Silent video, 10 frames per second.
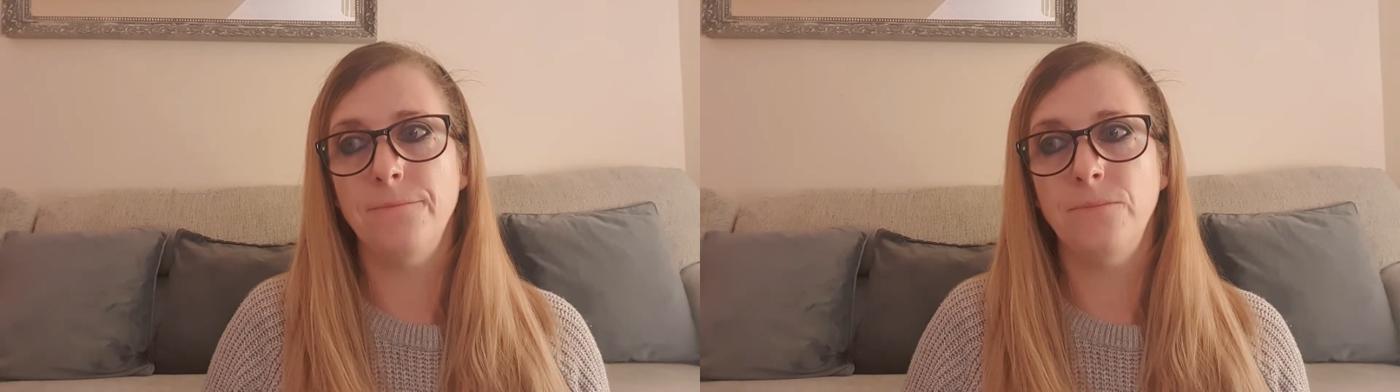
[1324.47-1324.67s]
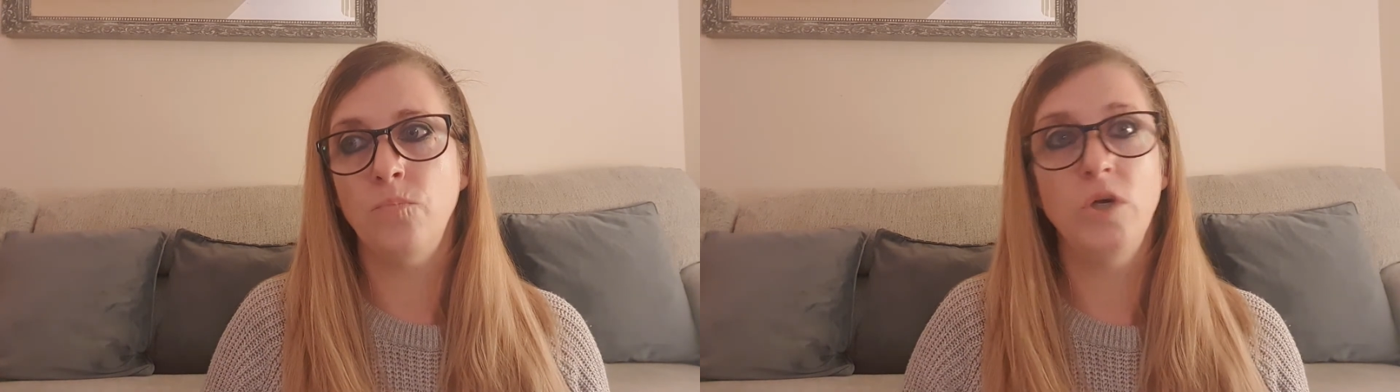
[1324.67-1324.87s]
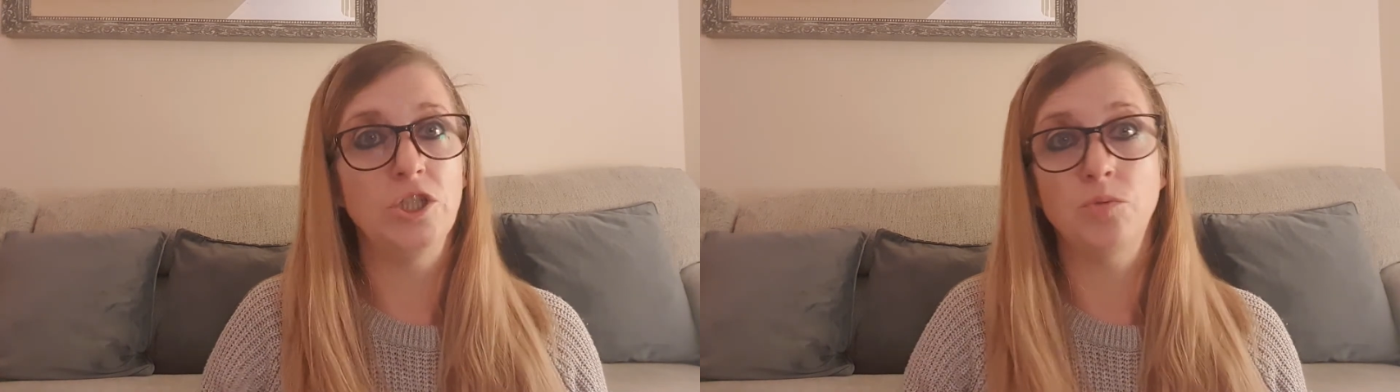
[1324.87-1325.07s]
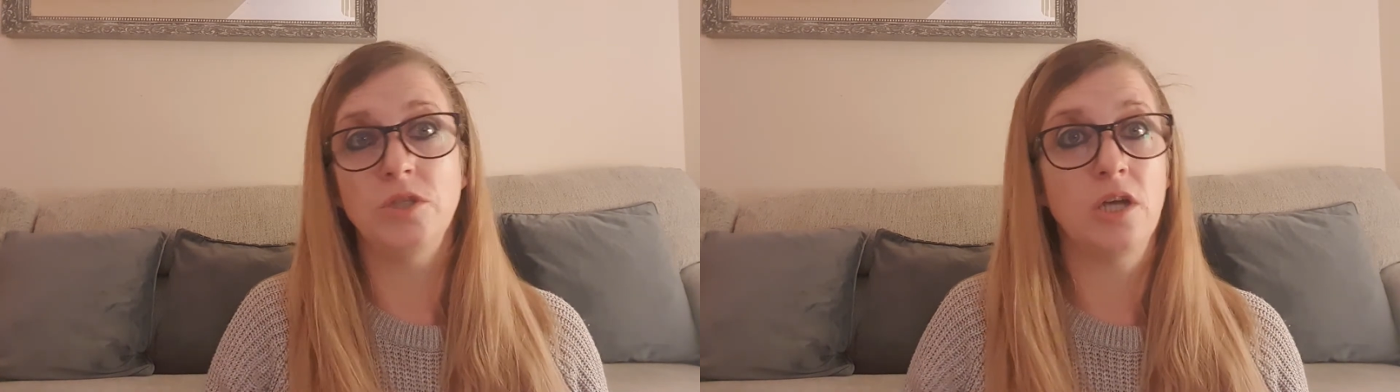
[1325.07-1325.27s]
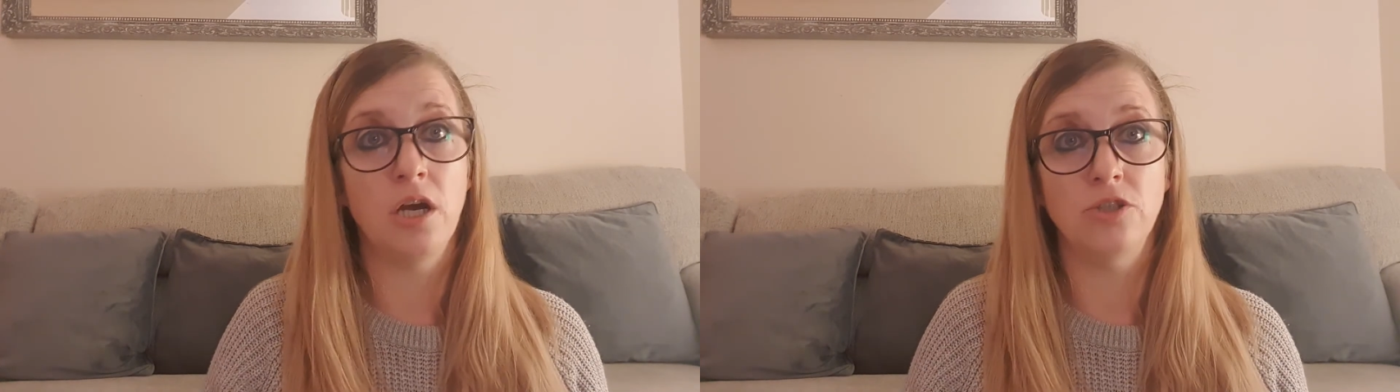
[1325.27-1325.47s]
Which was
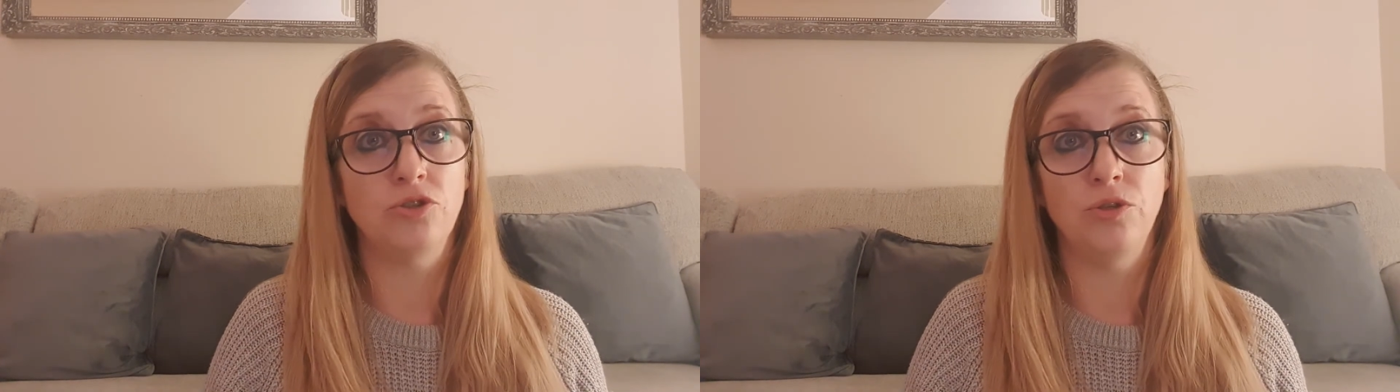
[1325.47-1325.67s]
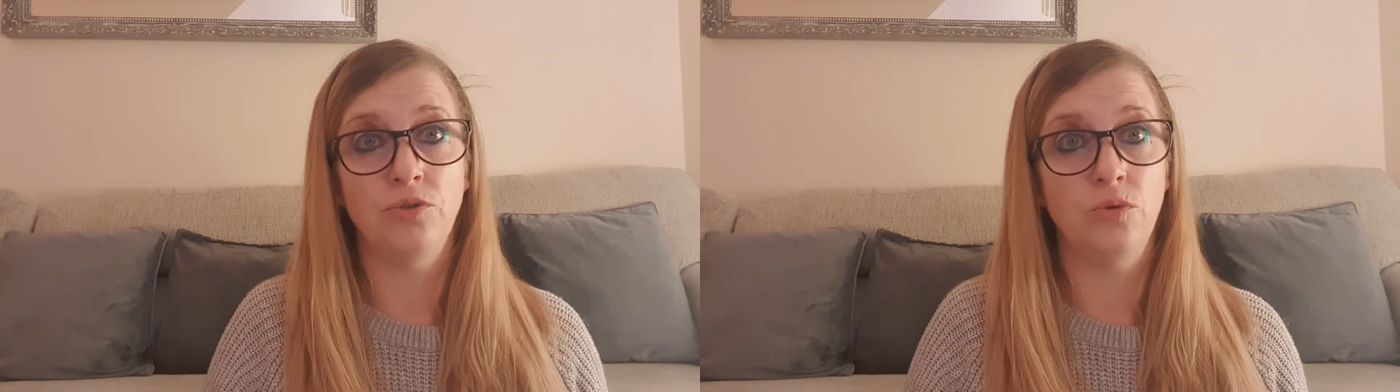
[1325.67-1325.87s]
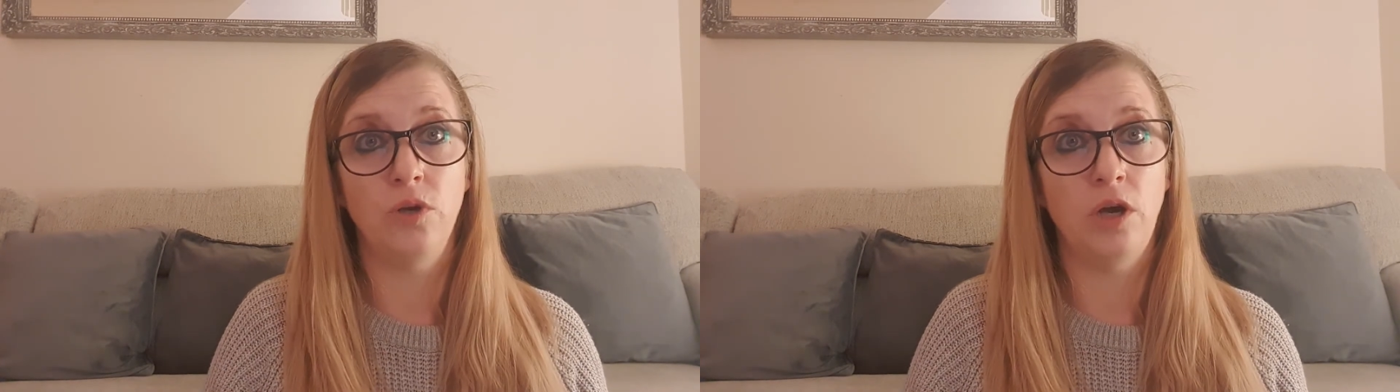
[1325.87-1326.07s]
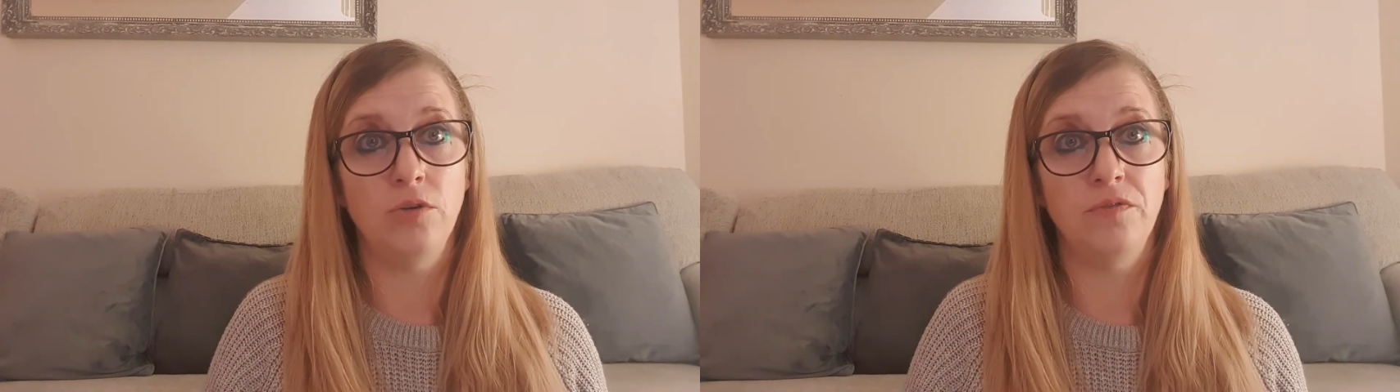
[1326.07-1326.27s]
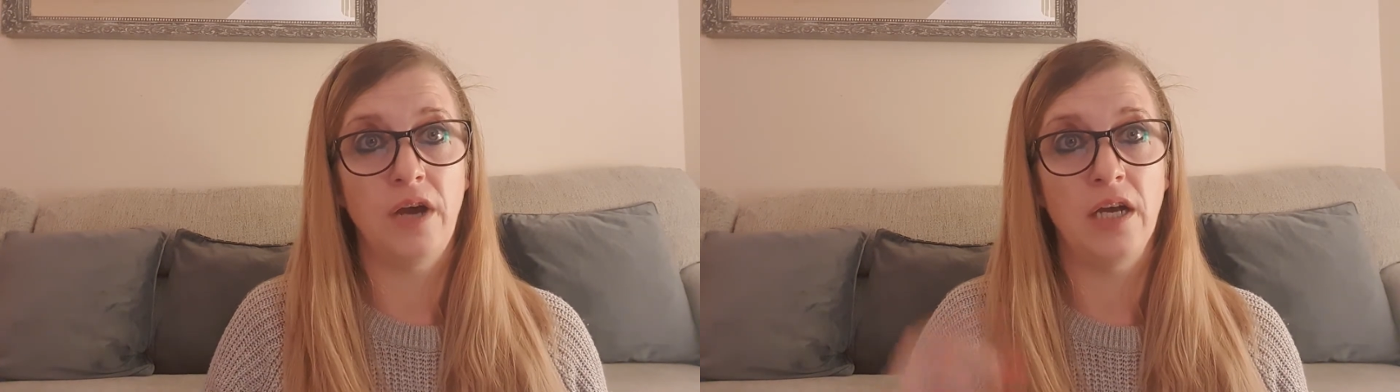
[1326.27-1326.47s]
Gertrude all over,